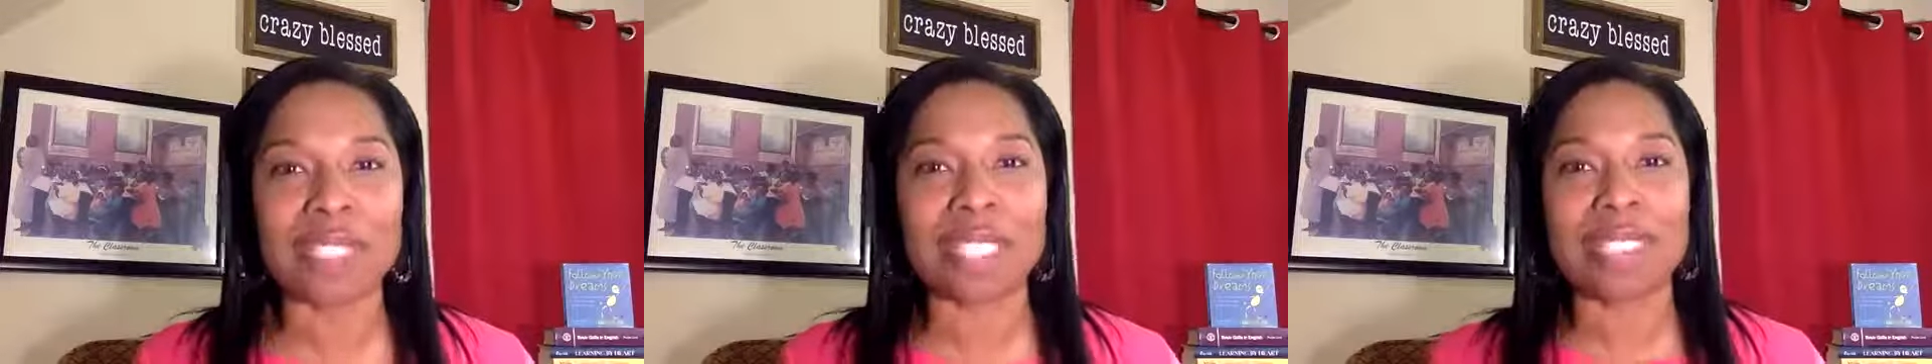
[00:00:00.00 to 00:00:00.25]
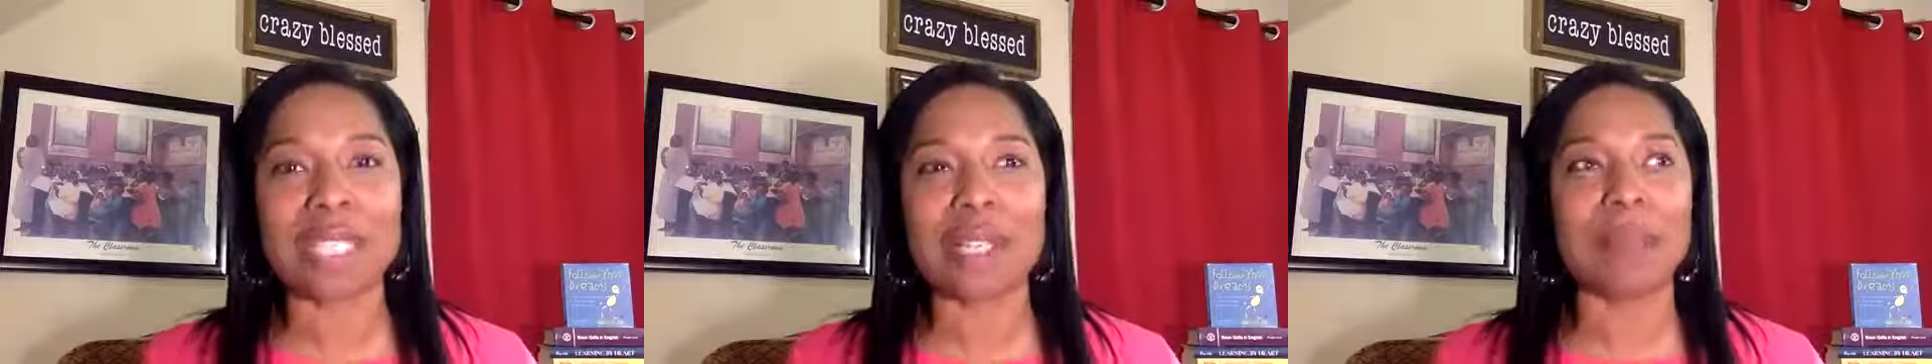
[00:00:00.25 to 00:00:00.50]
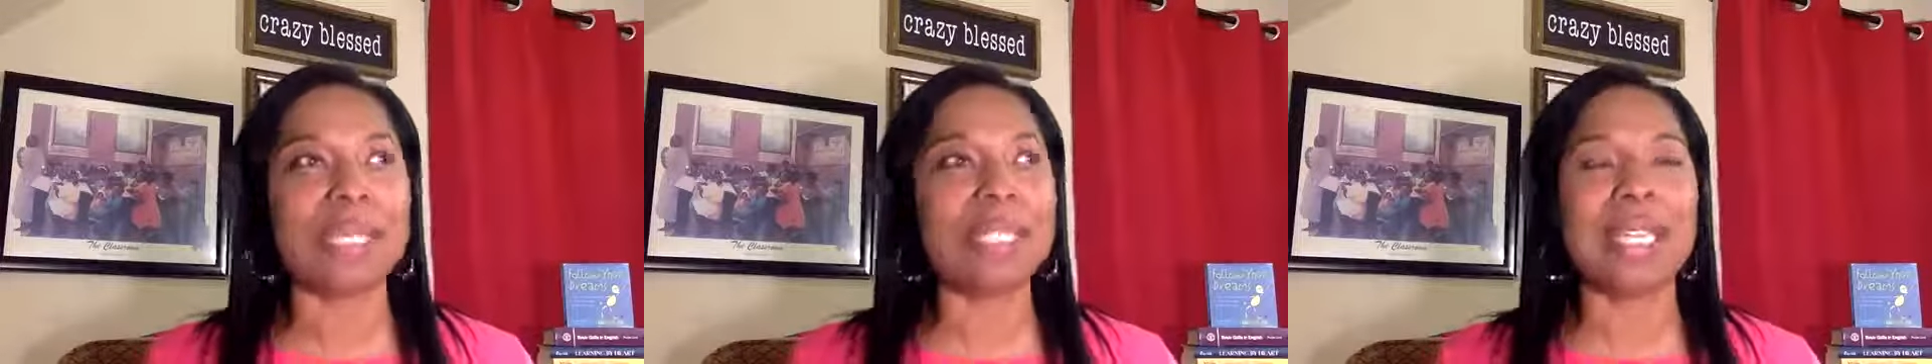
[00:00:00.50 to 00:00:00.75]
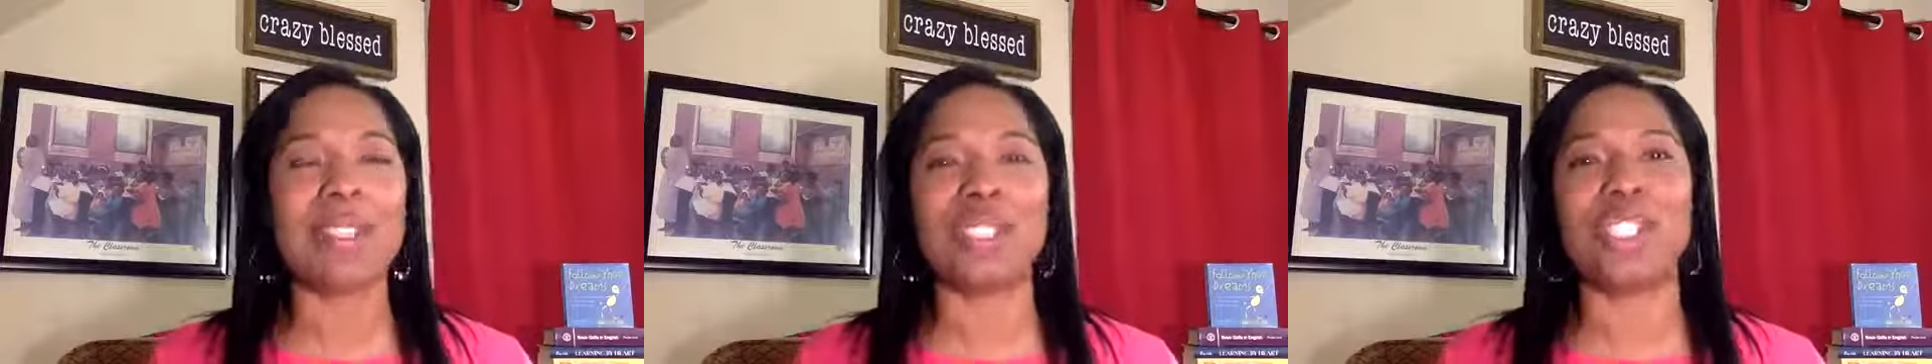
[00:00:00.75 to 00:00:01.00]
And they'd tell me
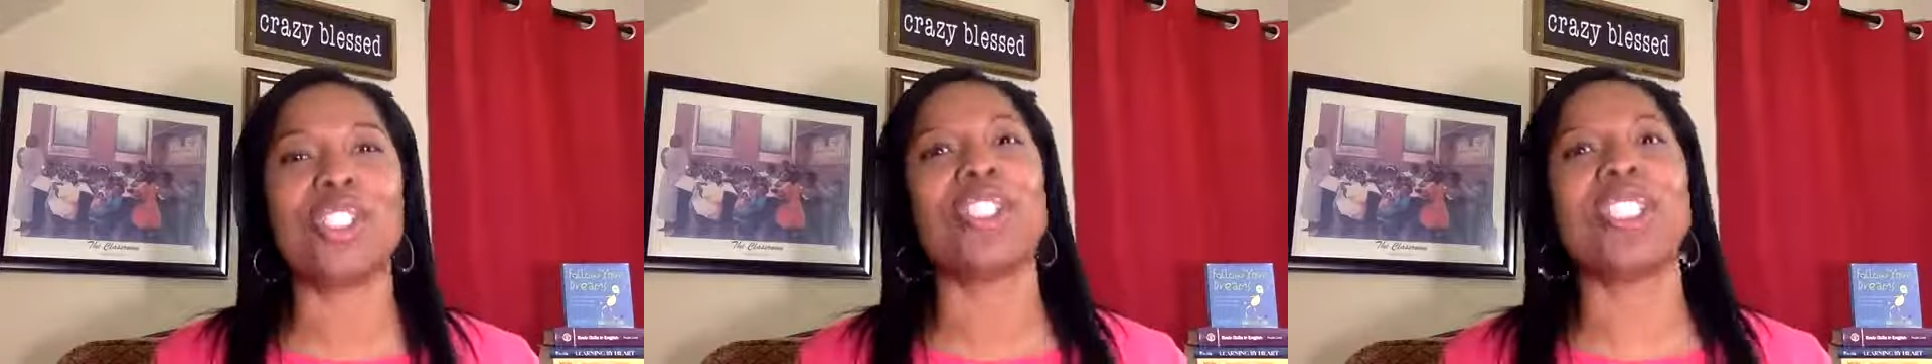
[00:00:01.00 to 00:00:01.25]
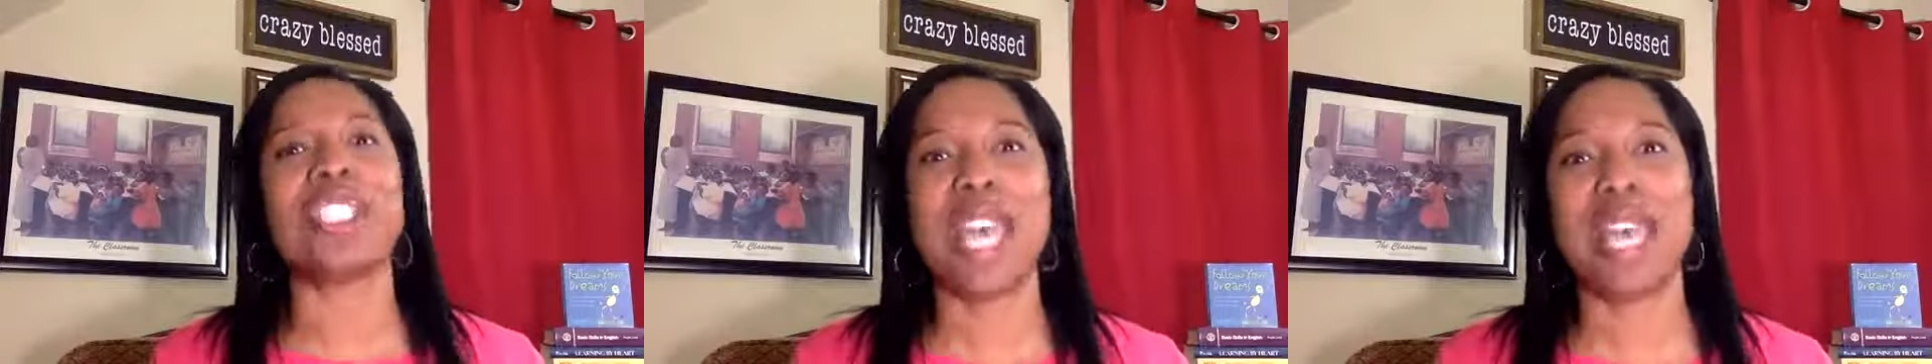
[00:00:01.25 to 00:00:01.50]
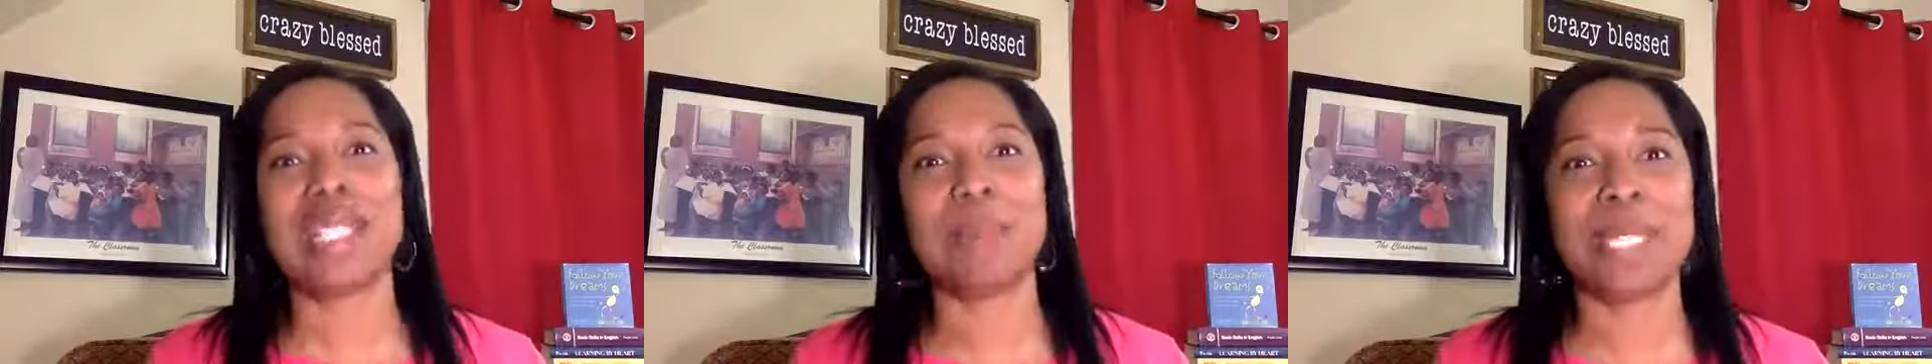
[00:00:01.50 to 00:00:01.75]
later, the test,